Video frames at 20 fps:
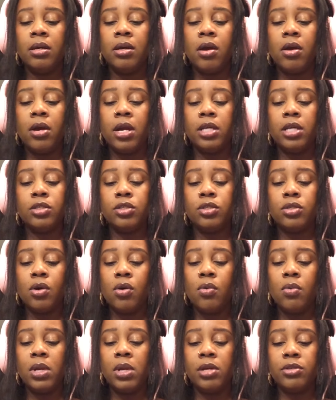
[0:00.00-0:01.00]
All right,
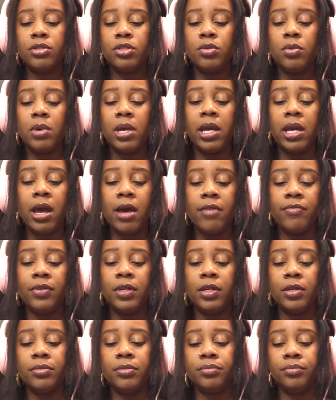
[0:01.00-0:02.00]
so what else do I have
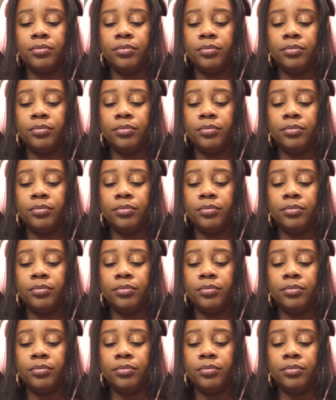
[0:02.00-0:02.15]
here?